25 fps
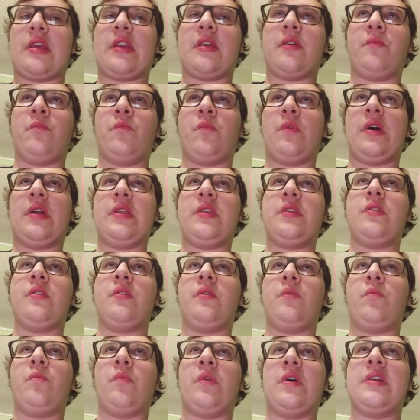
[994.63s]

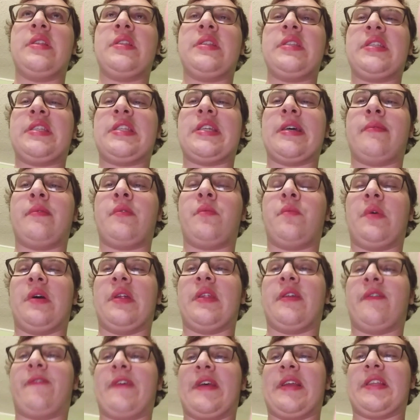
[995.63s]
1171
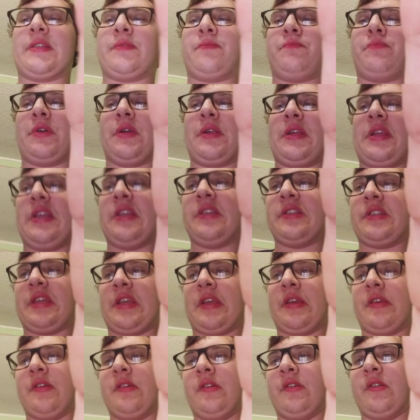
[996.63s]
if that's pretty
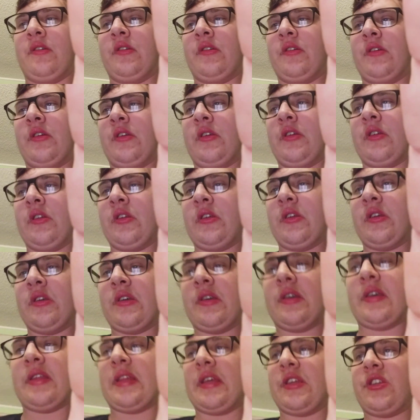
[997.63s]
easy,
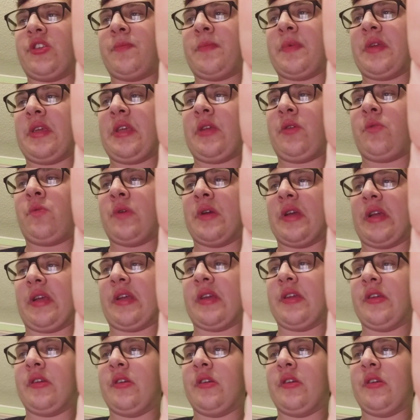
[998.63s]
and that should be quick.